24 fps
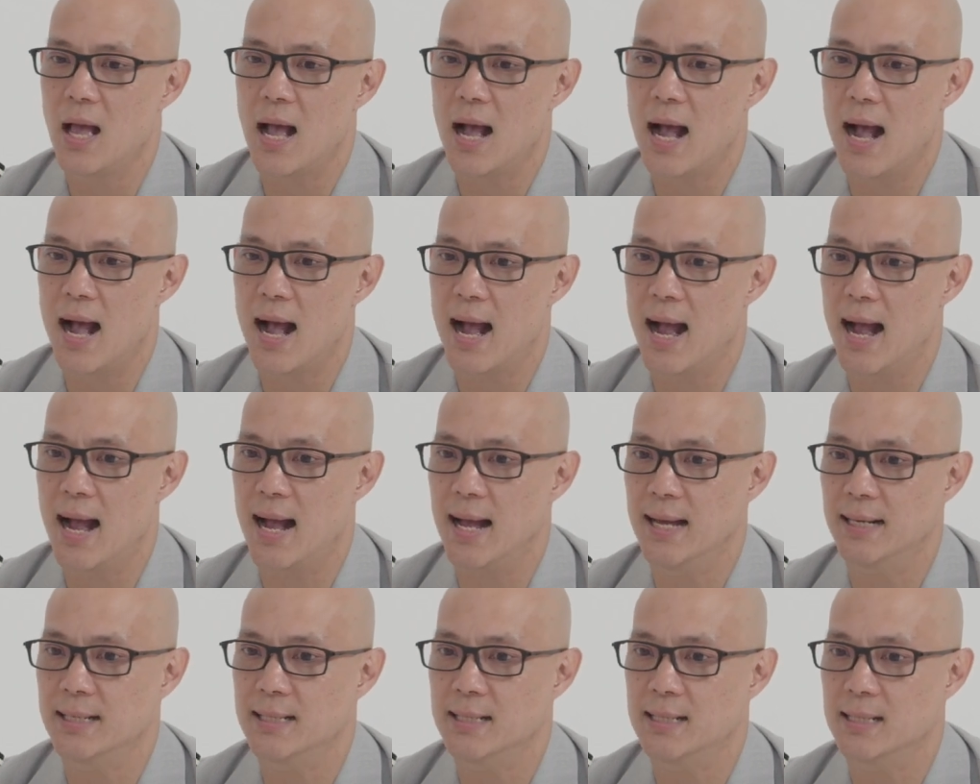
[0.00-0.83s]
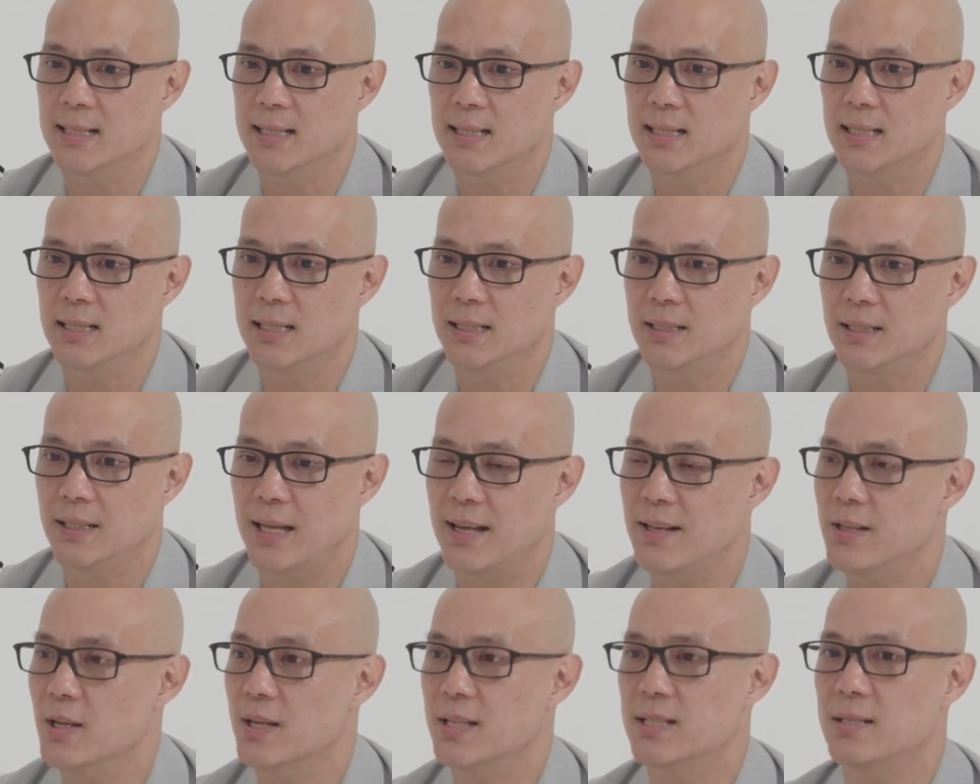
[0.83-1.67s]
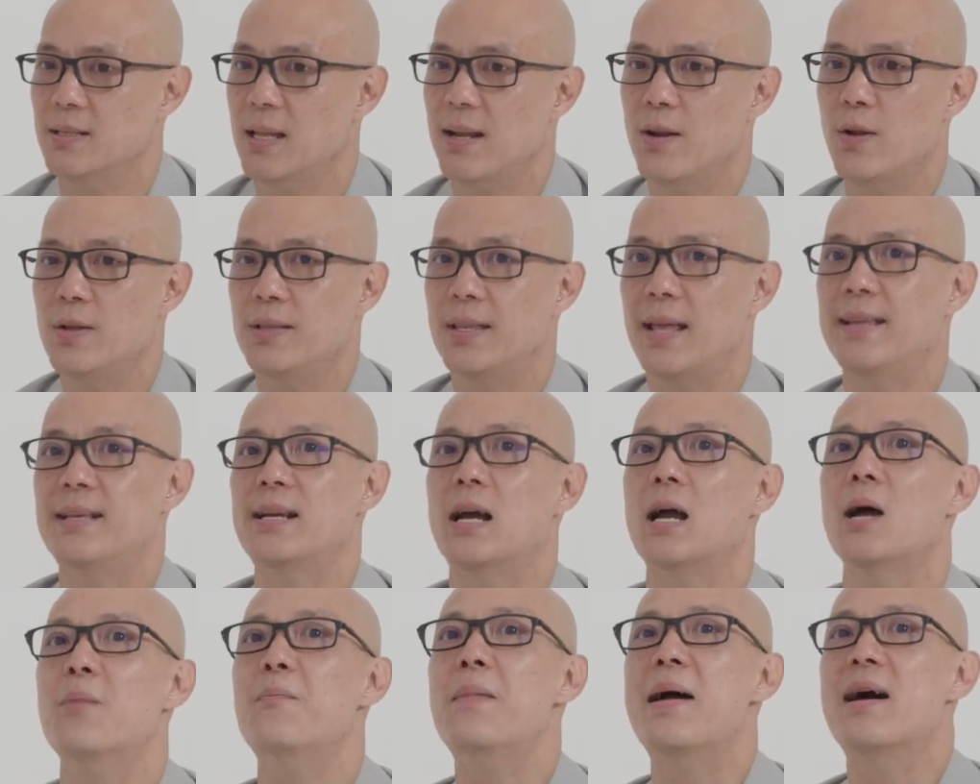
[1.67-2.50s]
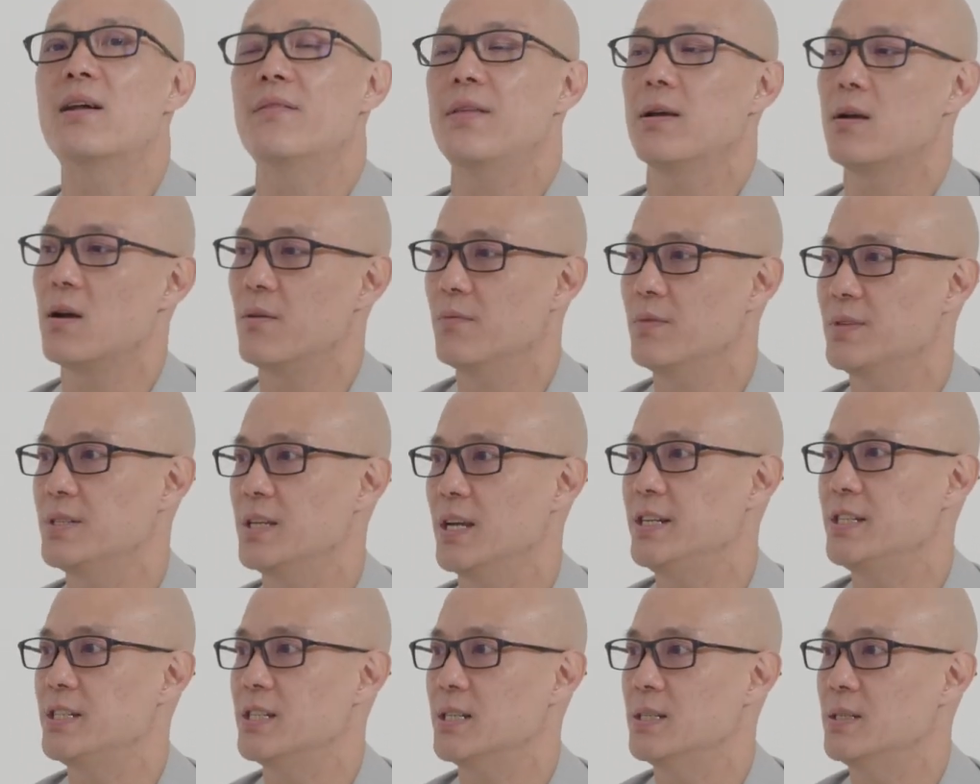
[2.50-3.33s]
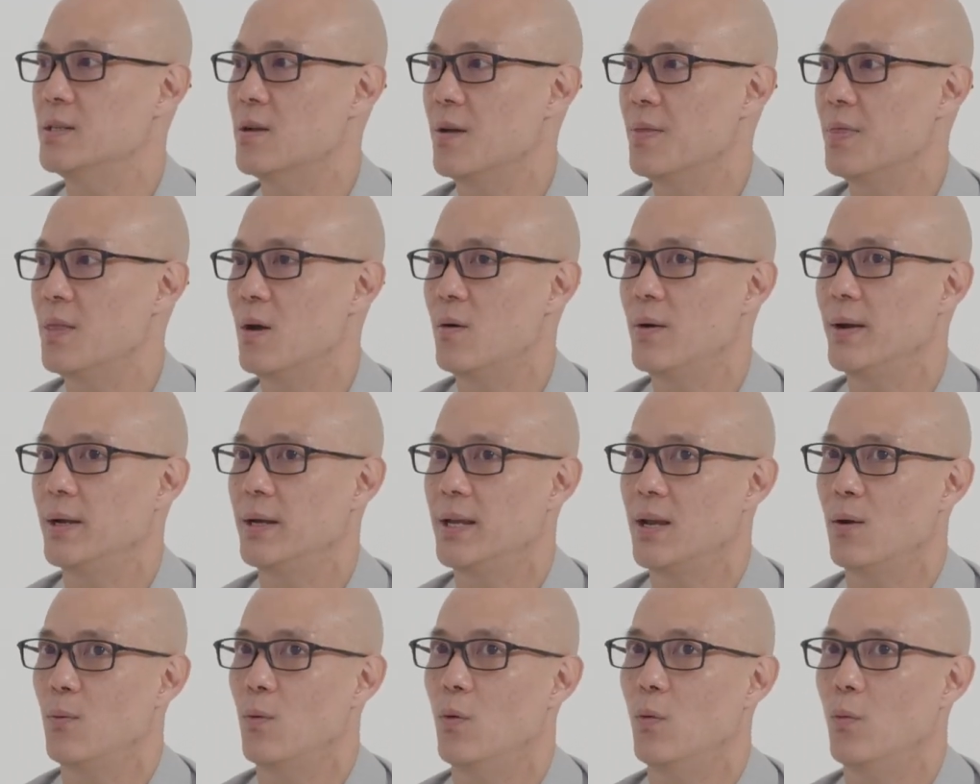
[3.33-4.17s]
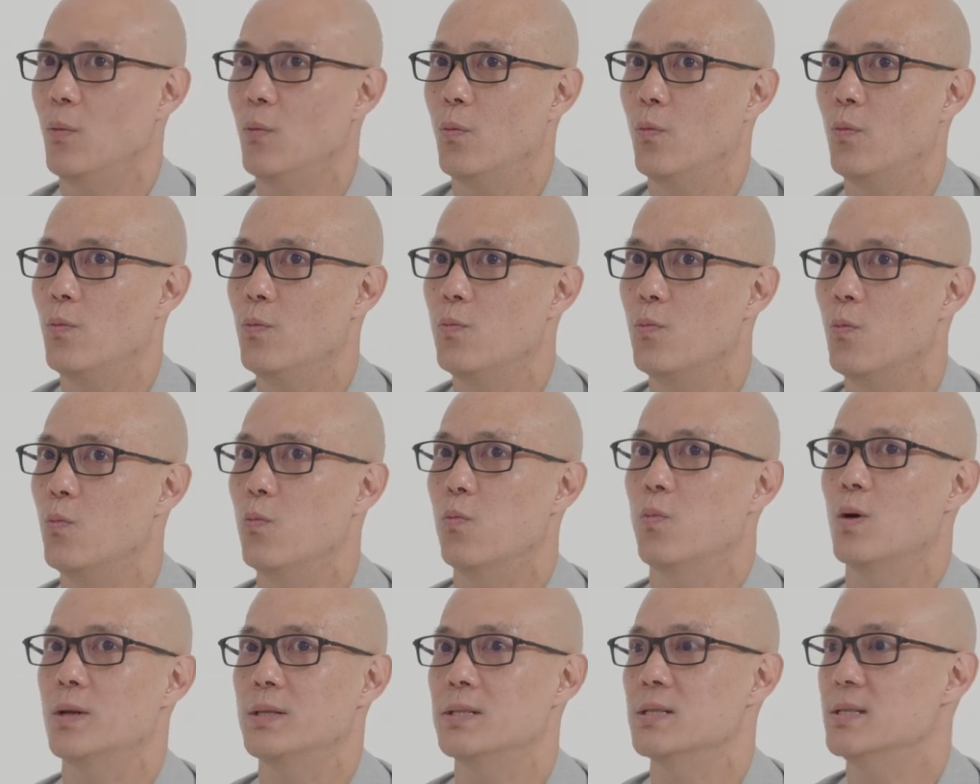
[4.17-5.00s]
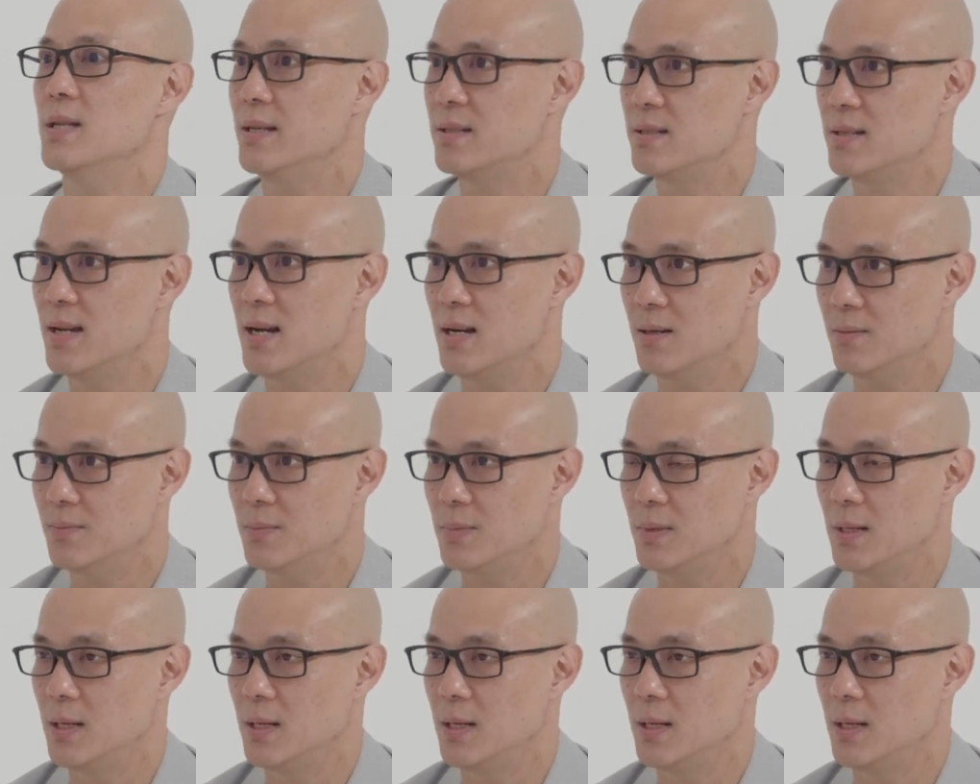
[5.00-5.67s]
And they come out of the conversation not knowing, okay, well, what's the next step?